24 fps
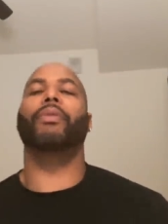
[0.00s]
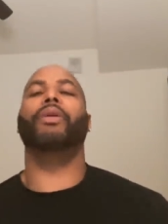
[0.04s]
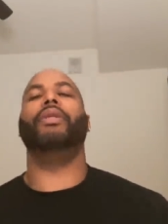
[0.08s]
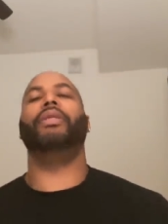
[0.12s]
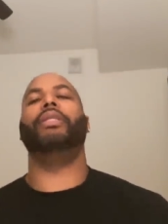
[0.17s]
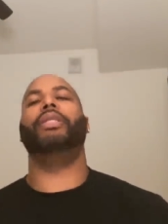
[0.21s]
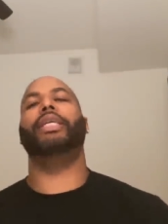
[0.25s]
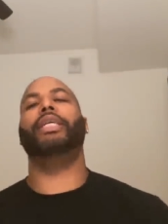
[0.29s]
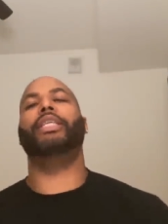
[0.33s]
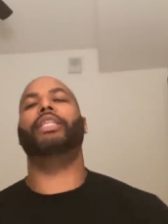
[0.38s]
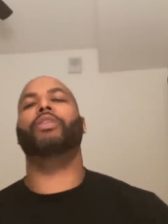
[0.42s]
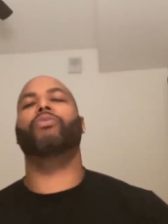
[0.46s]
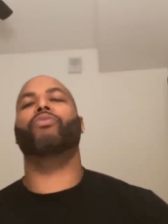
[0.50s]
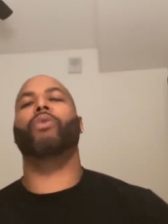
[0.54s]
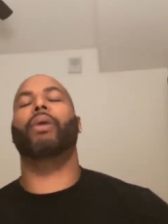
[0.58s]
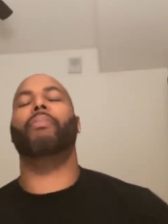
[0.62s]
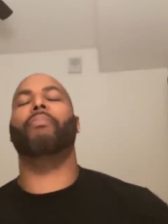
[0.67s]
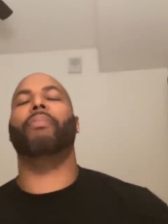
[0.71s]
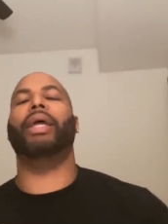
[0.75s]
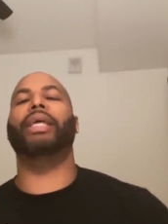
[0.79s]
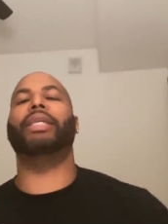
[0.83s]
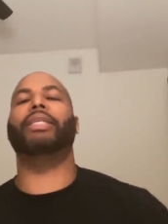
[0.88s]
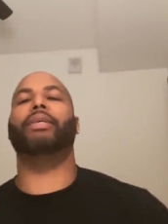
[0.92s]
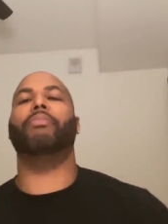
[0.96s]
this is what
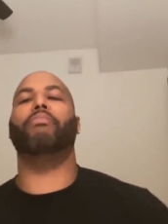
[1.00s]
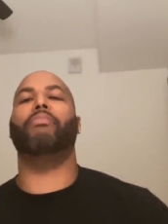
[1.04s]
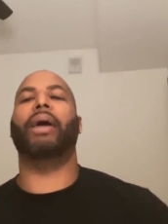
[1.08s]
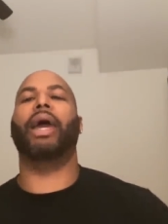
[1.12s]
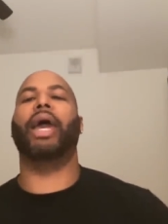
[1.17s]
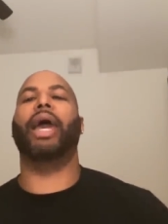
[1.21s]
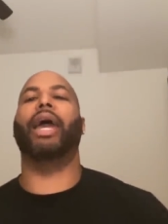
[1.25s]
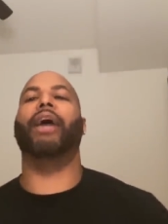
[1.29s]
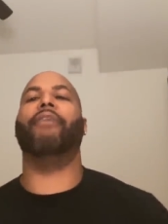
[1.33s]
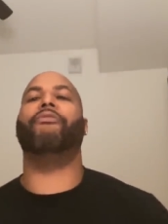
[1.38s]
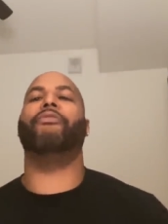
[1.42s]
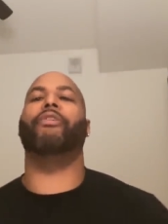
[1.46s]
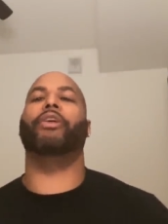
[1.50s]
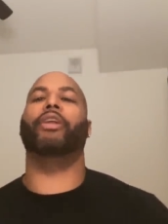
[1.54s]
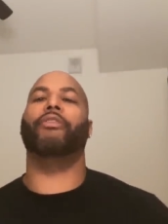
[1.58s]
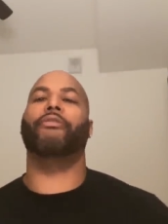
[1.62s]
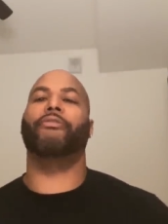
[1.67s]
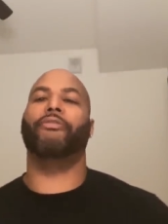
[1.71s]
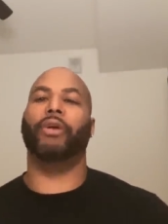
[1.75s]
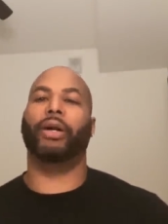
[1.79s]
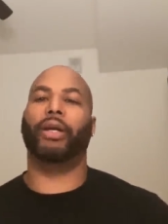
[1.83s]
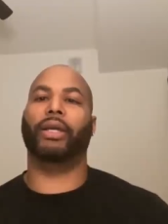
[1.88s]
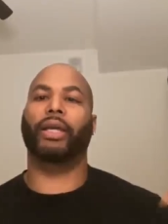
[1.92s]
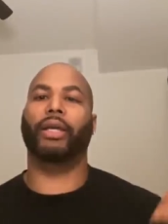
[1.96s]
makes it bad for the
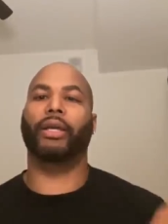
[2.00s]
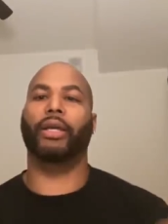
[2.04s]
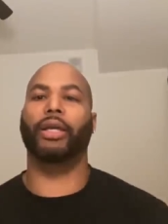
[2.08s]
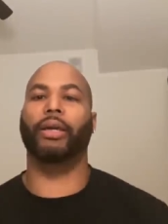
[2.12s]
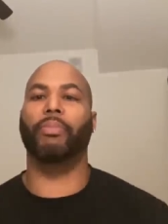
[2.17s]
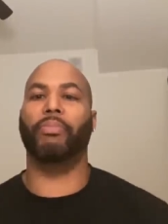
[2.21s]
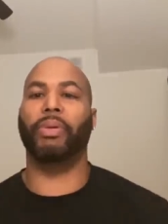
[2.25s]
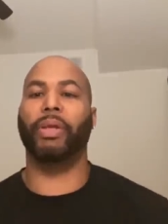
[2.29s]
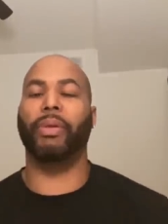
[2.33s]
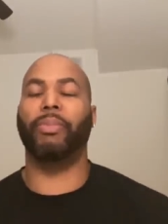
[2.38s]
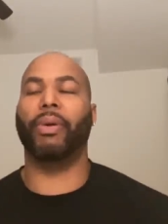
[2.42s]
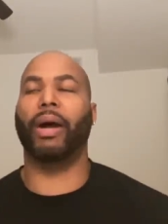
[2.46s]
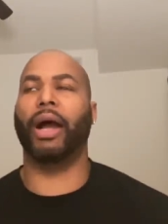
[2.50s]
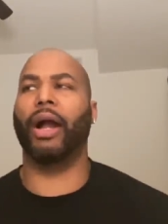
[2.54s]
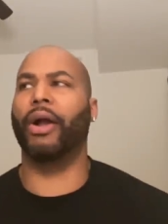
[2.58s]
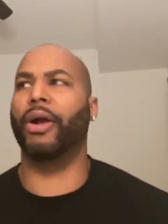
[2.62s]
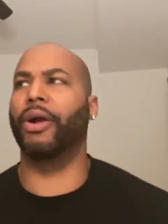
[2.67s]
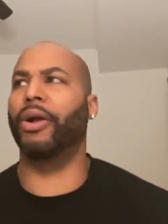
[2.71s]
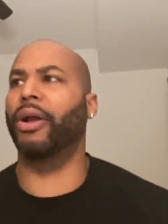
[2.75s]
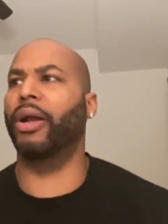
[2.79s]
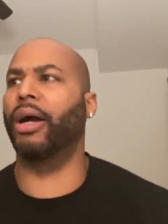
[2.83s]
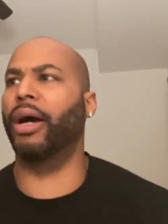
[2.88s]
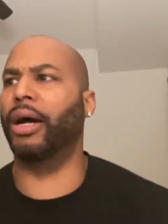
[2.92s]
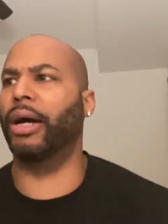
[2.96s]
fucking good people. I
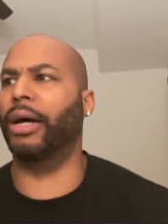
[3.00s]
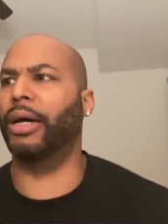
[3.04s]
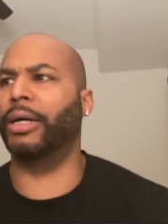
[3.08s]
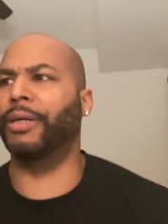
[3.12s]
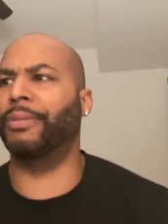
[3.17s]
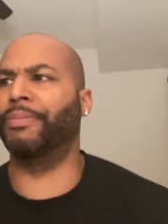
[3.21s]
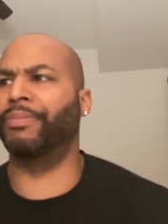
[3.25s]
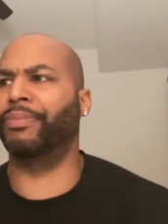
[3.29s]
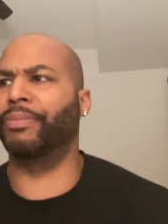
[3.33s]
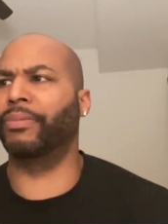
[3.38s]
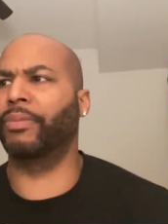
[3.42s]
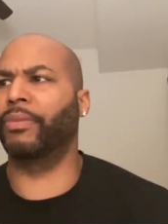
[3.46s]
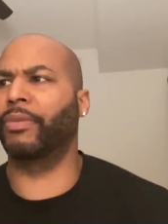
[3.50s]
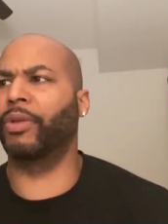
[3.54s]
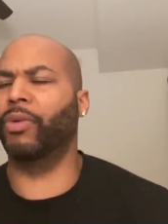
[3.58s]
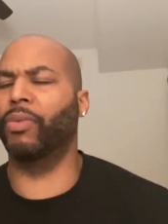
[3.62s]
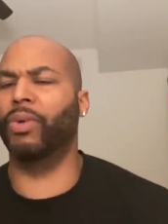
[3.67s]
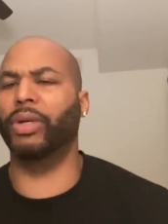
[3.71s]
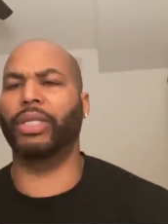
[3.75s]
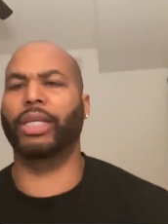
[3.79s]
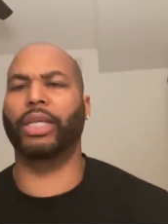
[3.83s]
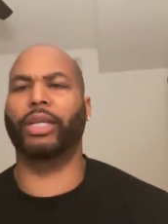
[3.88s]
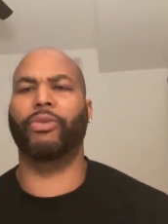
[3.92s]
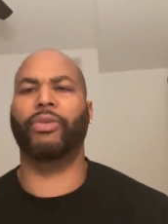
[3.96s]
heard, um,
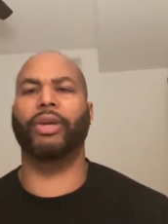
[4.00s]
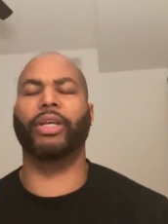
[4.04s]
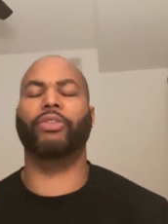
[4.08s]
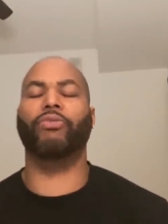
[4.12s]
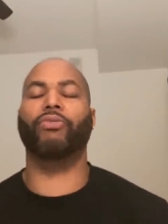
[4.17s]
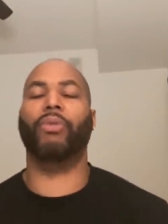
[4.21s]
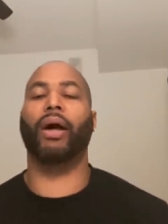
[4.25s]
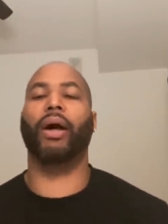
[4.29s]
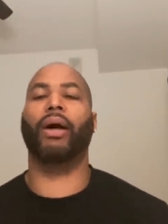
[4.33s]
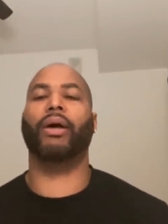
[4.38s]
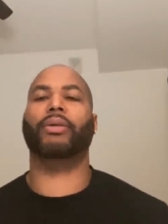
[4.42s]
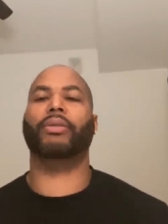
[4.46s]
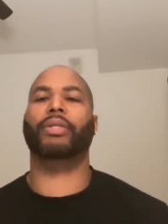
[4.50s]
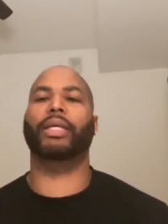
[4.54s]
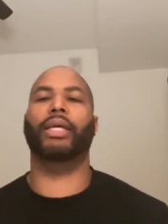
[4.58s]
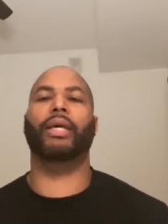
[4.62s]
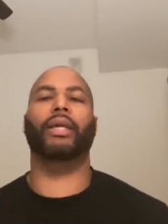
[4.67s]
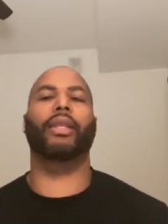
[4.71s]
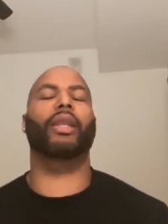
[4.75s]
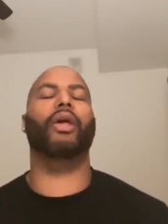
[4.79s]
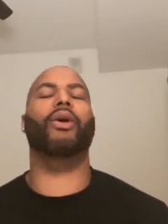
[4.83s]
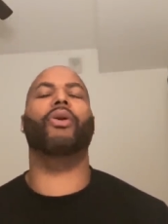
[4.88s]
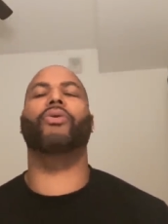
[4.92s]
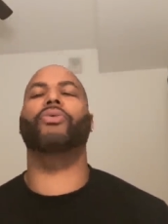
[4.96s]
was it Chris Rock say
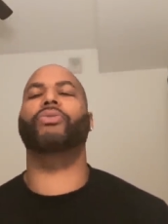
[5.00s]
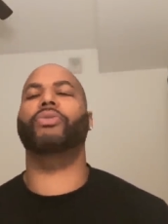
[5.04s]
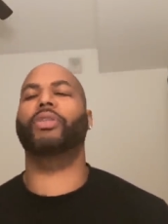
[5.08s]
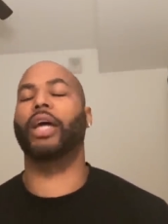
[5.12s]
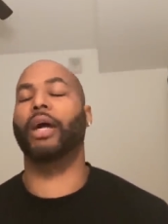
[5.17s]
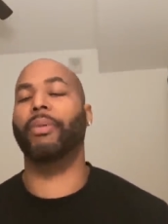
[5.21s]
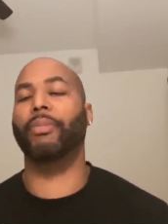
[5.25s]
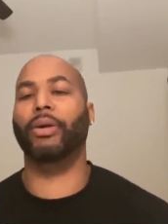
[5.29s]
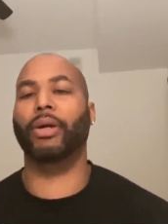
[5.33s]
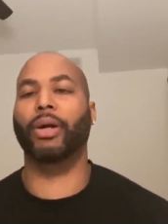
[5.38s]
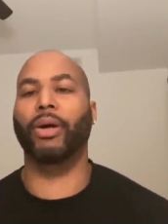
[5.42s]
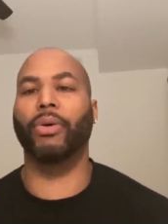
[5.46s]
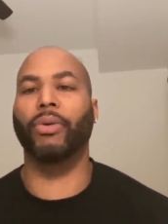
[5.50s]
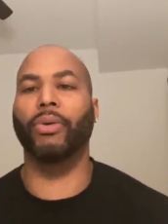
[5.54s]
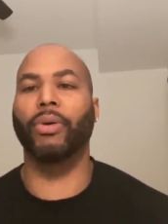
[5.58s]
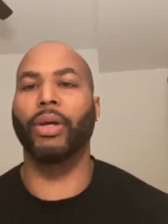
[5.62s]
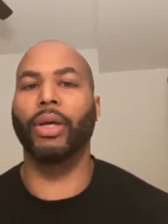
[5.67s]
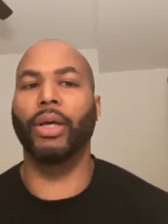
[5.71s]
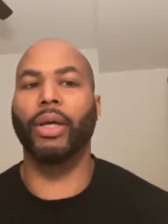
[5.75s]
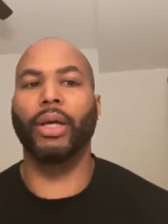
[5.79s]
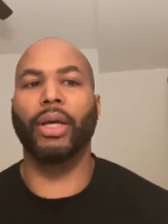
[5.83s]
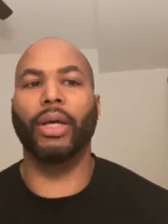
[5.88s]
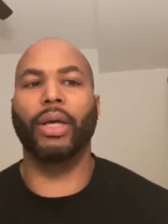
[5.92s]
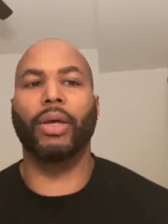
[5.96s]
a long time ago,
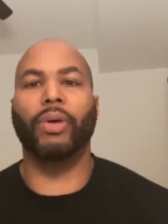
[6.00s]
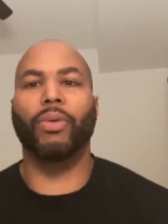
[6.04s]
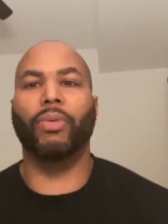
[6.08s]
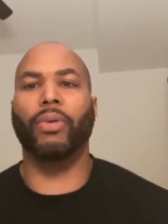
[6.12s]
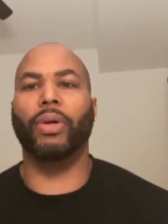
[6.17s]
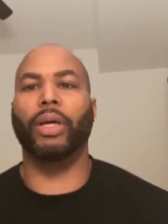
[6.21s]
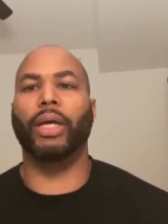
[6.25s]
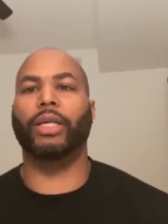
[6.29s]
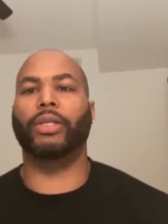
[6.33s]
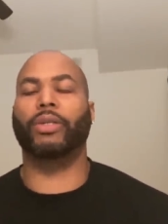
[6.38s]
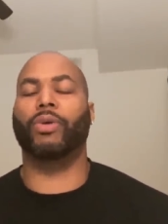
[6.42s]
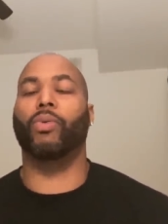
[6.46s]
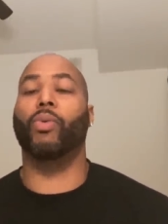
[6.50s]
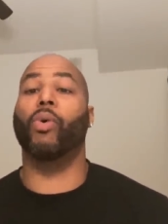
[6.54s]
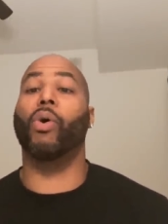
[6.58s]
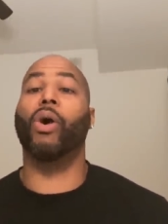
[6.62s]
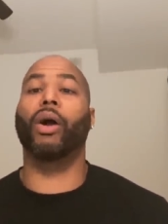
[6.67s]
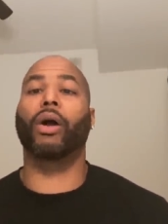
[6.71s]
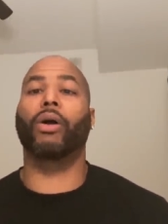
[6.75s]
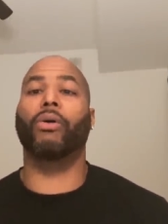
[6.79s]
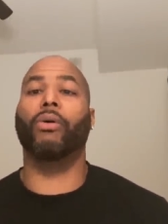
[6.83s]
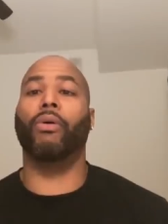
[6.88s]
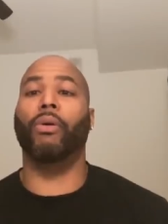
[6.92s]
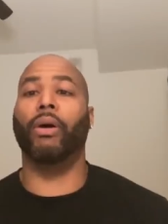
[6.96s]
there's a
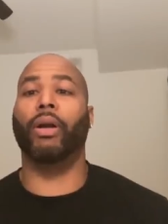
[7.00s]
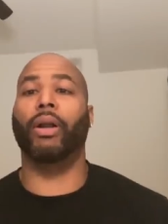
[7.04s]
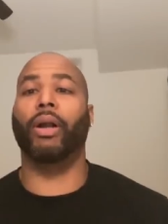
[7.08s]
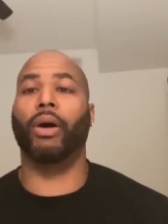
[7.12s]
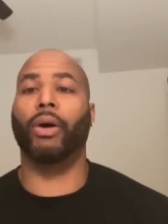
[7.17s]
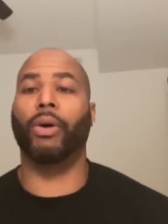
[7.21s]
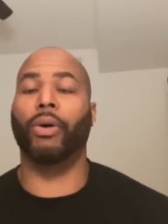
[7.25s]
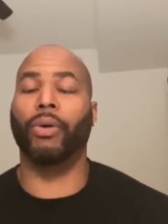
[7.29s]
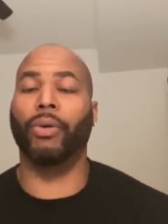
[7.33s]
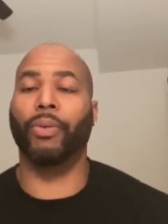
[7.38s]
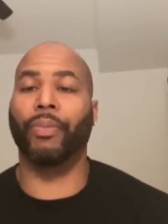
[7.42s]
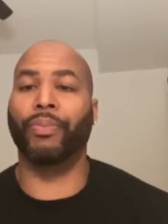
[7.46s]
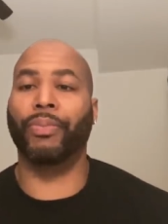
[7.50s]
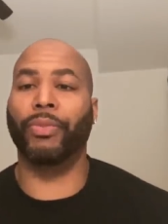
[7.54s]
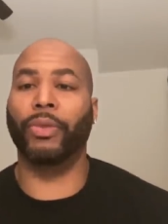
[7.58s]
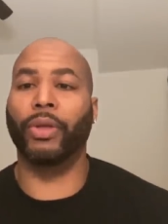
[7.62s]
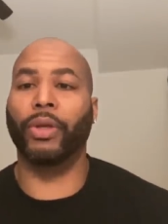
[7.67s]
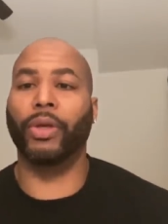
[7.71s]
war going on.